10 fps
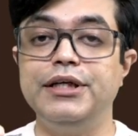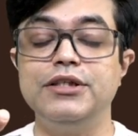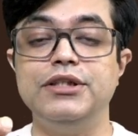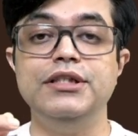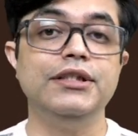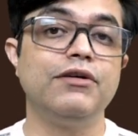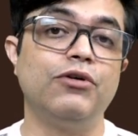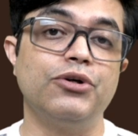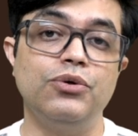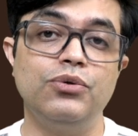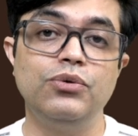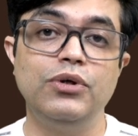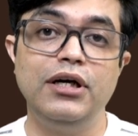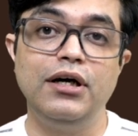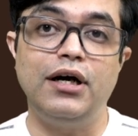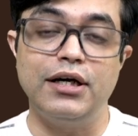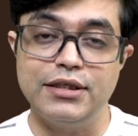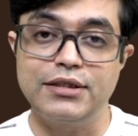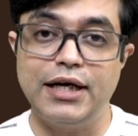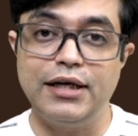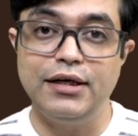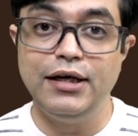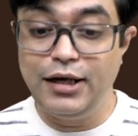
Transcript: it is easier for you to understand.